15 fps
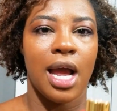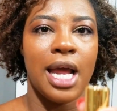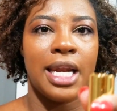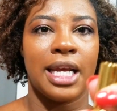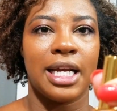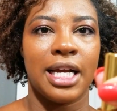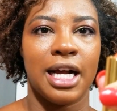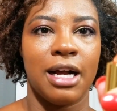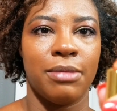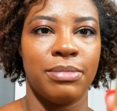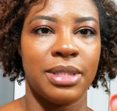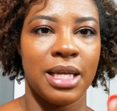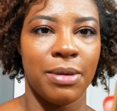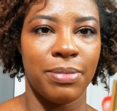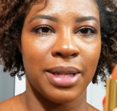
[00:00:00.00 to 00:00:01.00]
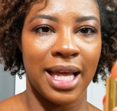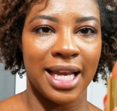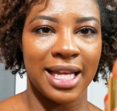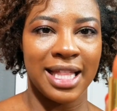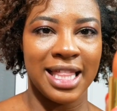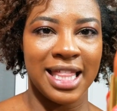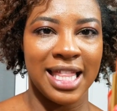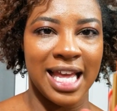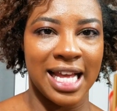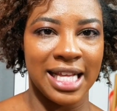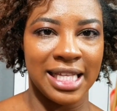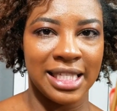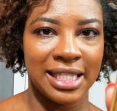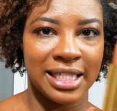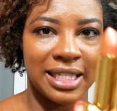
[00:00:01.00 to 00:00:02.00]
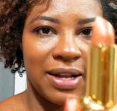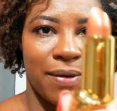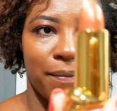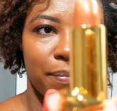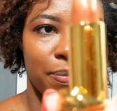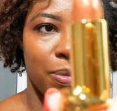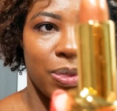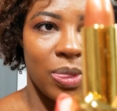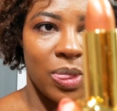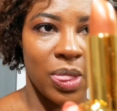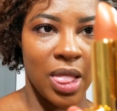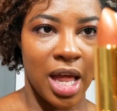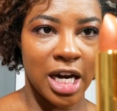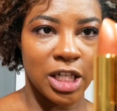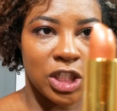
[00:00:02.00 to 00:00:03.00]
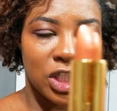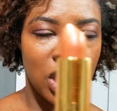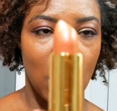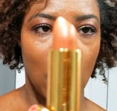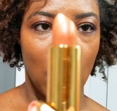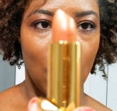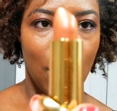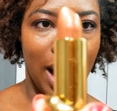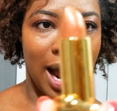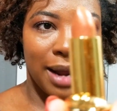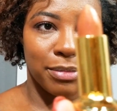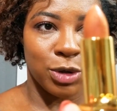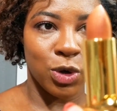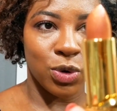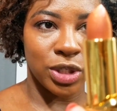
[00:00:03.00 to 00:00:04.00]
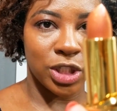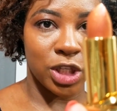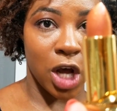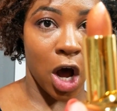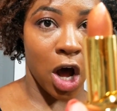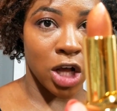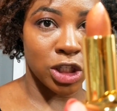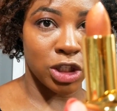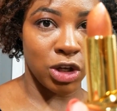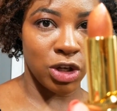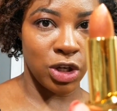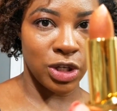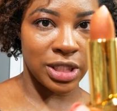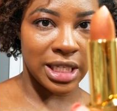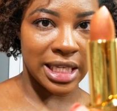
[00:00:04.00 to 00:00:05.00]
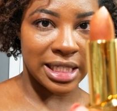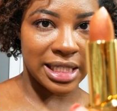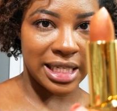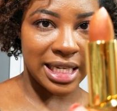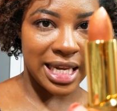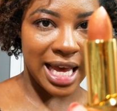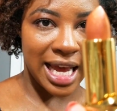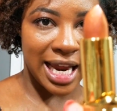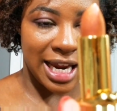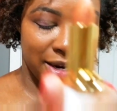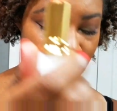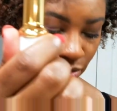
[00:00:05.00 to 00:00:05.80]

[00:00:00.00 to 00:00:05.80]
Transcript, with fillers: and it comes up like this. So I'm going to also use this today.